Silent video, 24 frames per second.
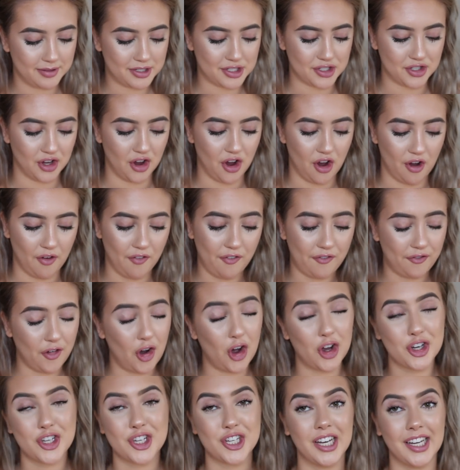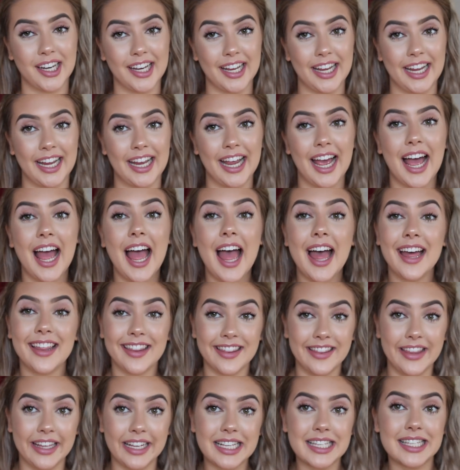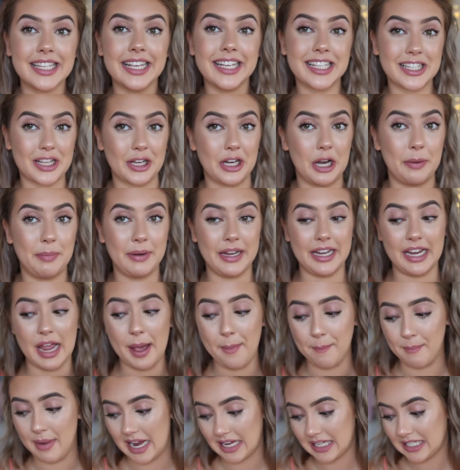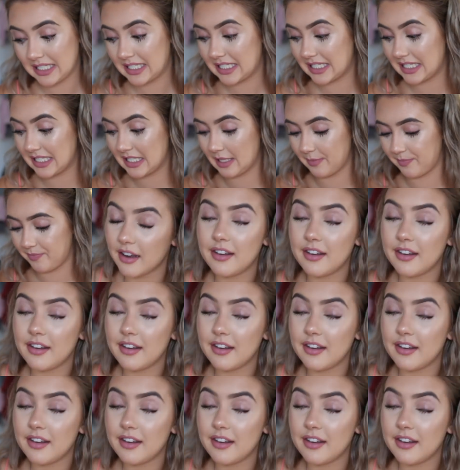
So unfortunately, this is gonna be a miss.